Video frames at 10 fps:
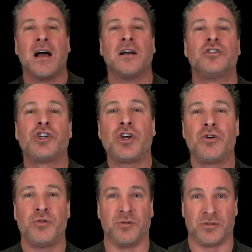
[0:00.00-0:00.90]

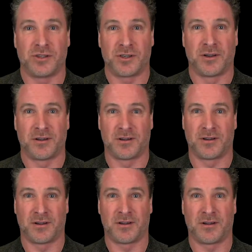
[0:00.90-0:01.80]
Choose
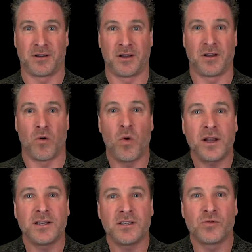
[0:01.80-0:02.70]
what
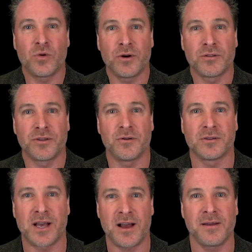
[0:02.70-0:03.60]
is worth your
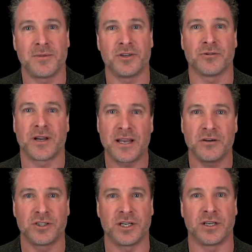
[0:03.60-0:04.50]
time and your
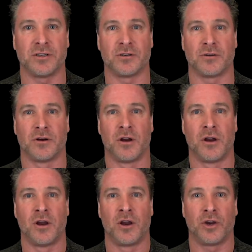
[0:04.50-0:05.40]
energy and your
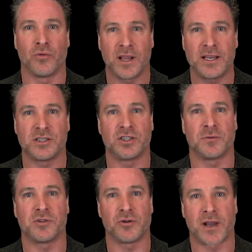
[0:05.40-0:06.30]

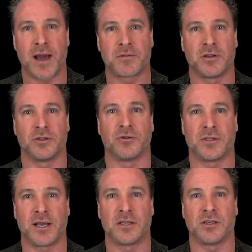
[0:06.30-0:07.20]
relationships and your capital and your
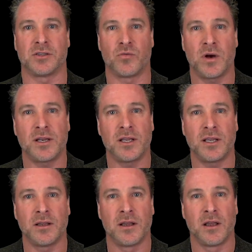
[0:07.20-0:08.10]
intelligence. What
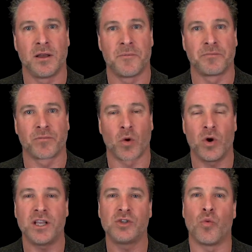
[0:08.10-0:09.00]

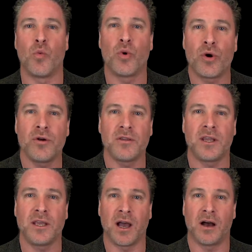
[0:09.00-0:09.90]
is
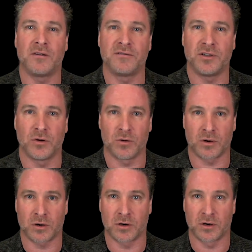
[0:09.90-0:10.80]
worthy of
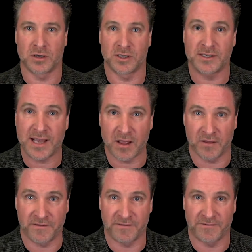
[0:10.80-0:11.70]

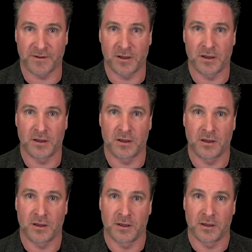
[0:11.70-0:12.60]
yourself,
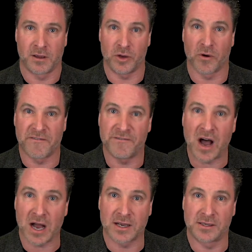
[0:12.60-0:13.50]
your
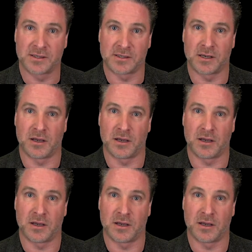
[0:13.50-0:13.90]
fucks?